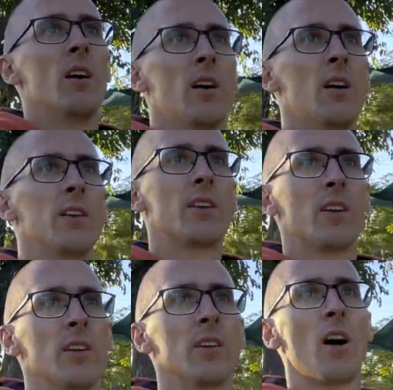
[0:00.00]
and
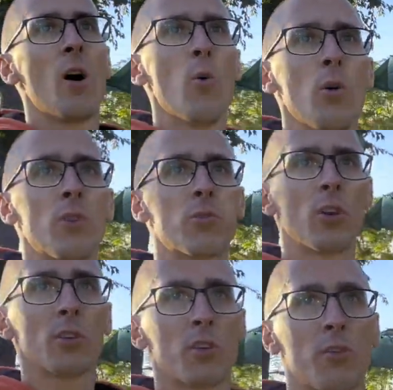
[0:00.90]
now in
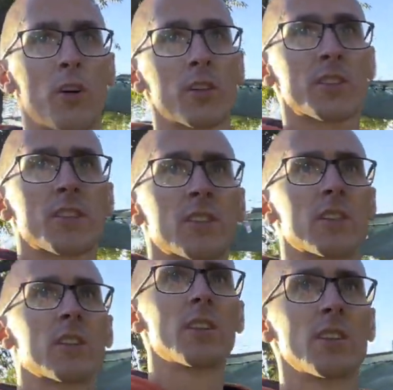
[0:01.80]
front of us
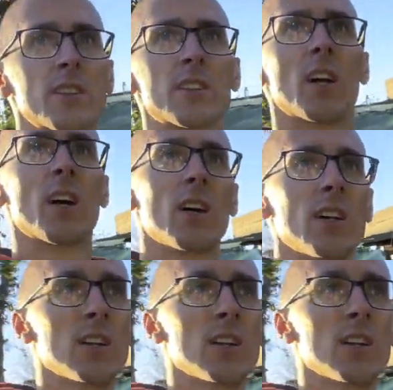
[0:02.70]
is a